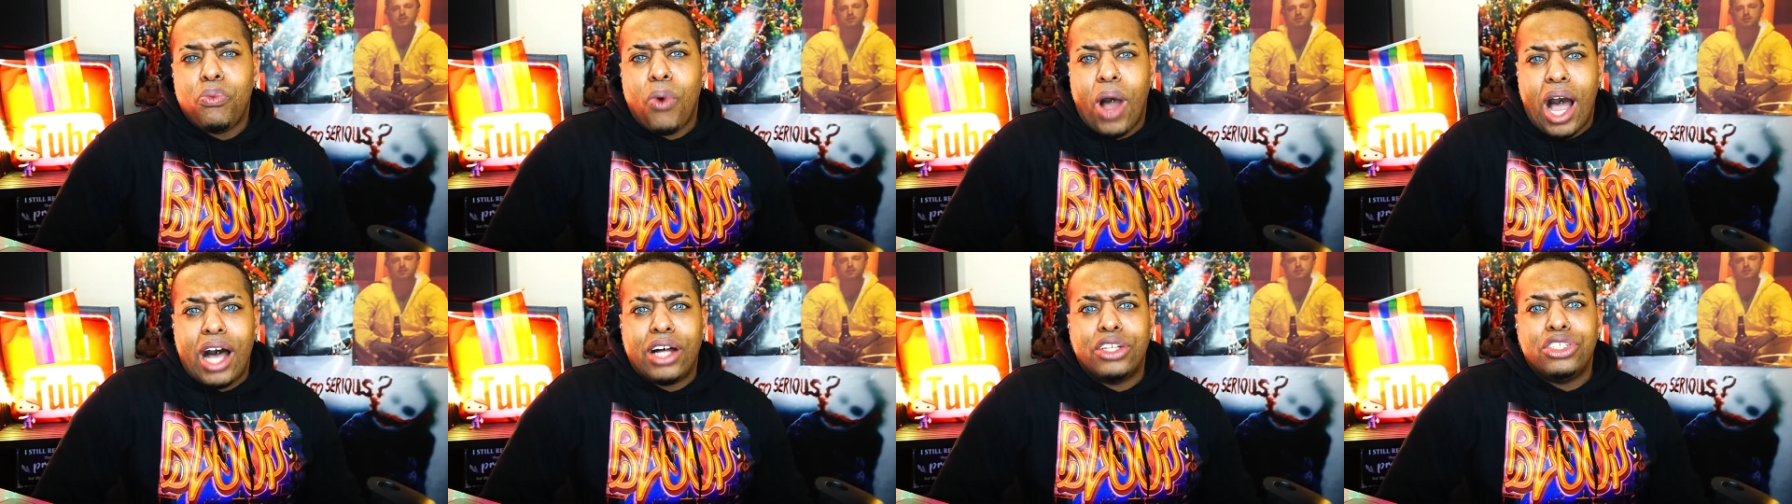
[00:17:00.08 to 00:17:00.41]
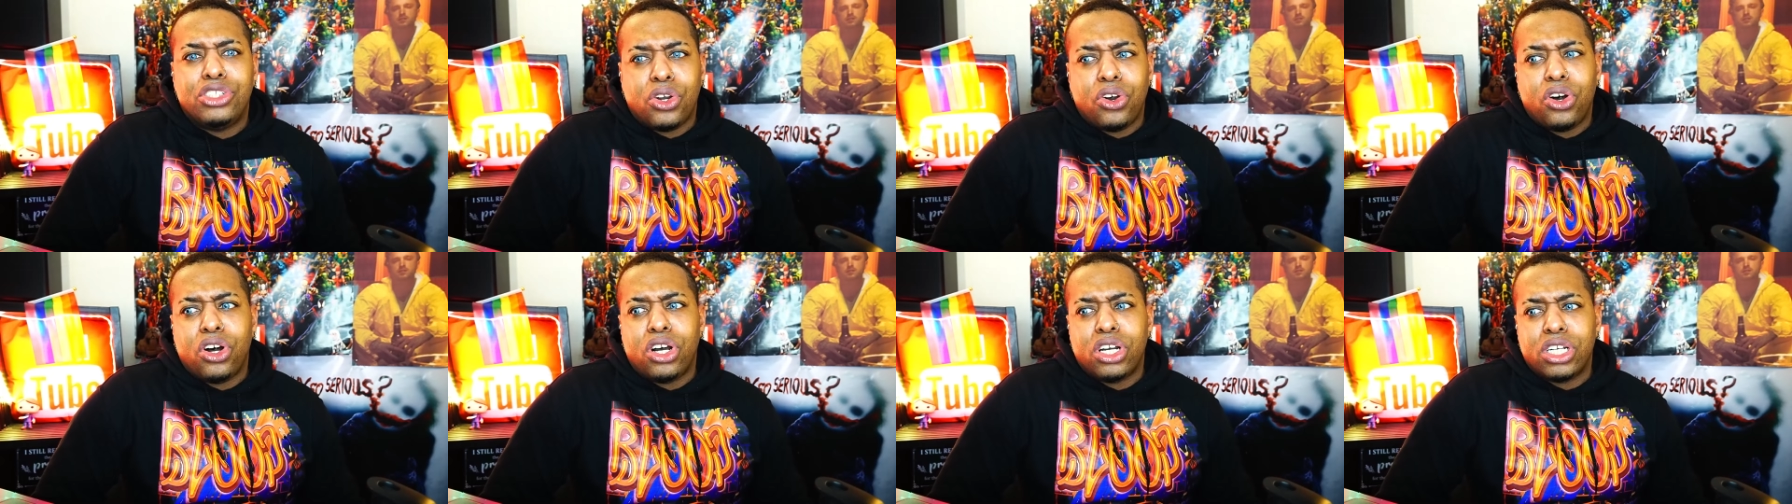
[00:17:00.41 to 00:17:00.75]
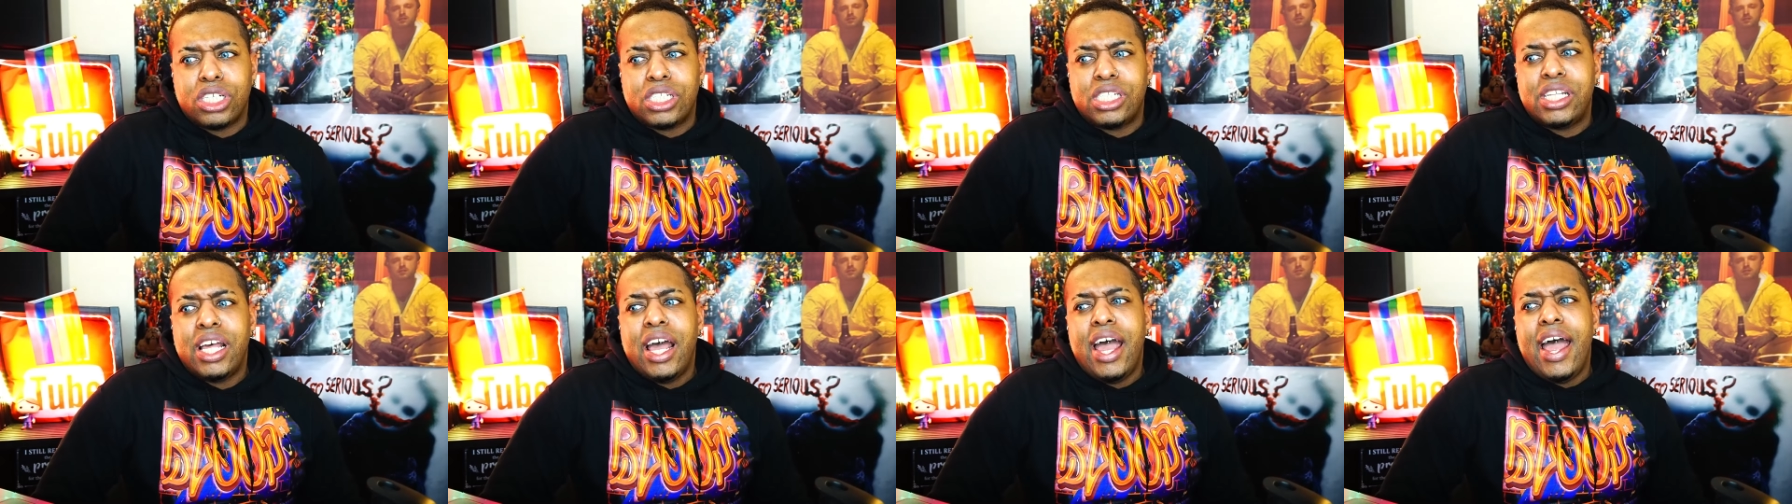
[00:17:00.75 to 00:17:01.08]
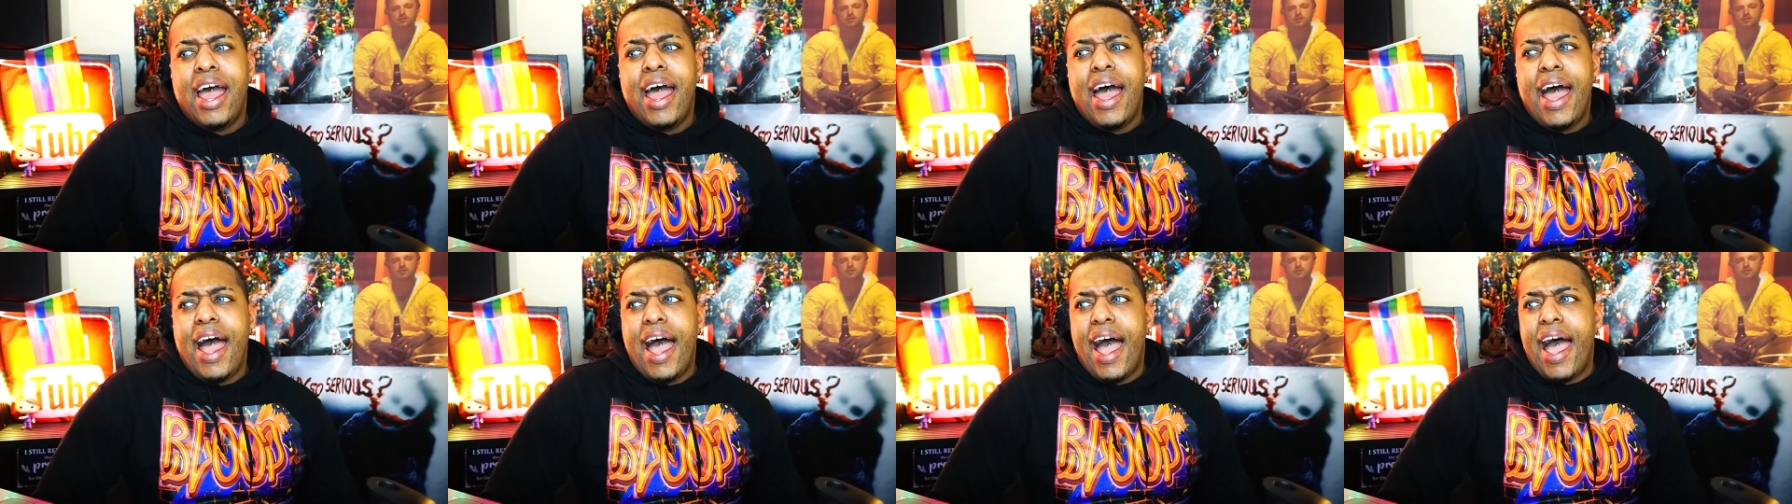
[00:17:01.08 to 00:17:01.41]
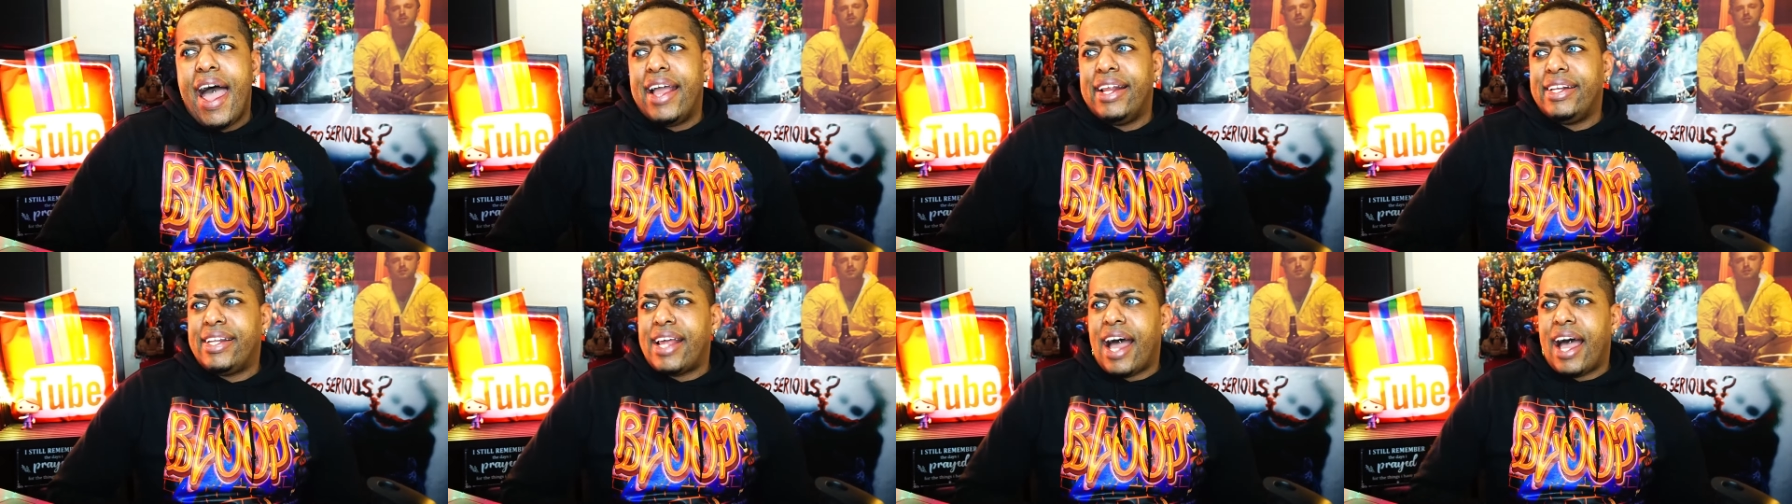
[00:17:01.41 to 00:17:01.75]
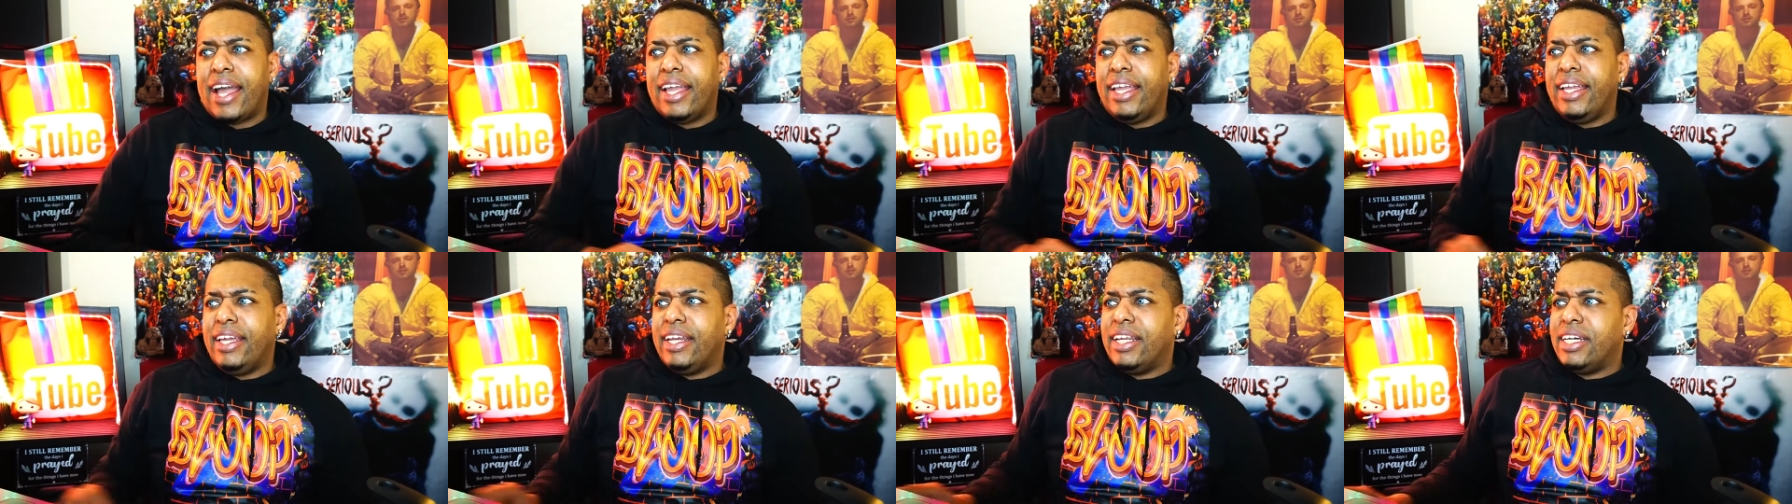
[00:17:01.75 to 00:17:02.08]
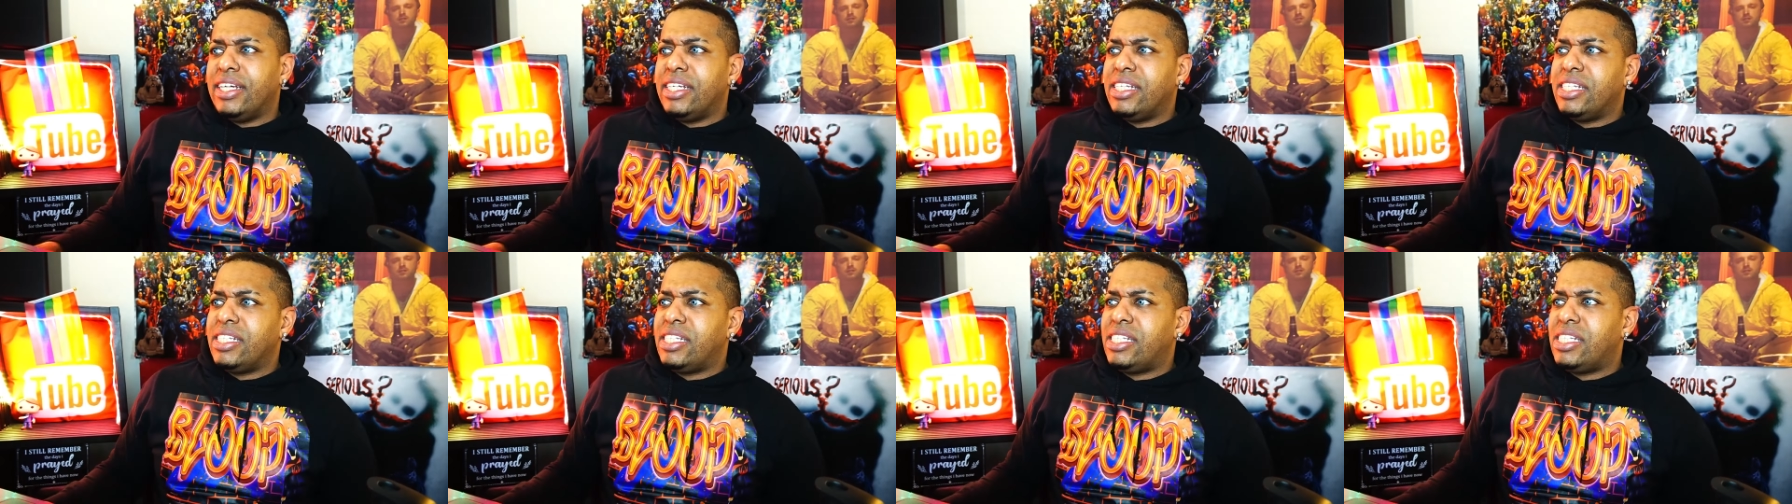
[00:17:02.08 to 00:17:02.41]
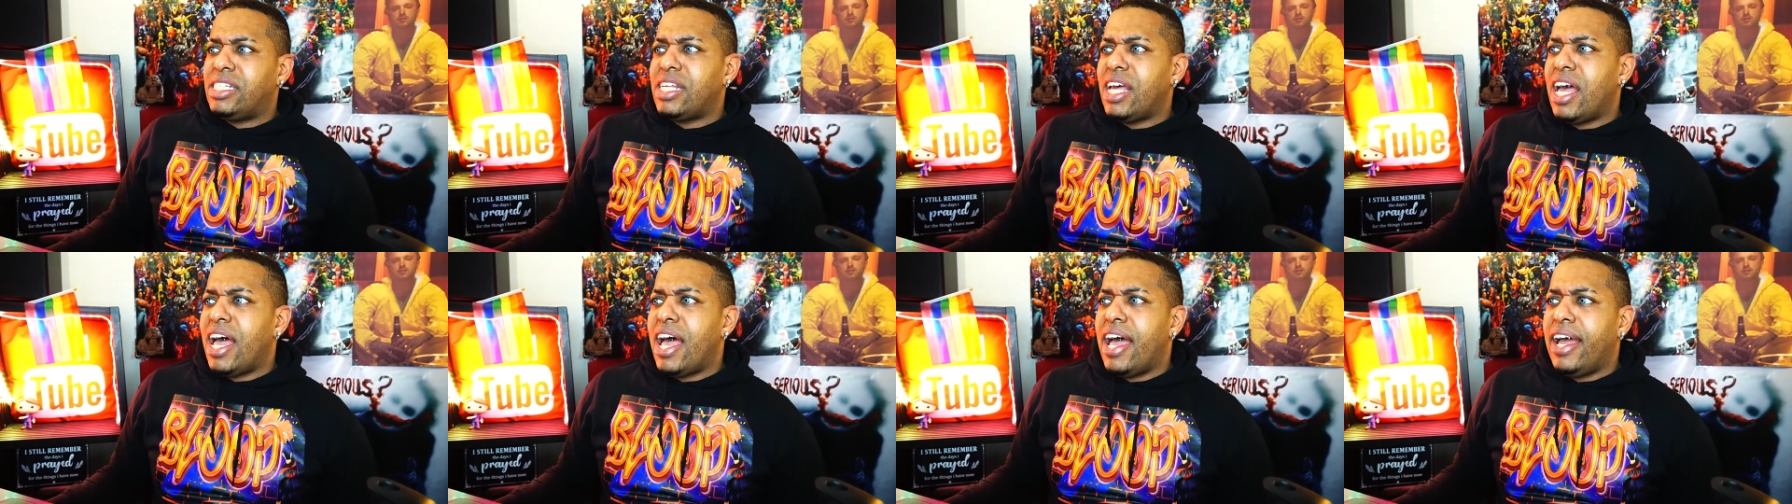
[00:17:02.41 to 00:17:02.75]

wild dogs and hyenas,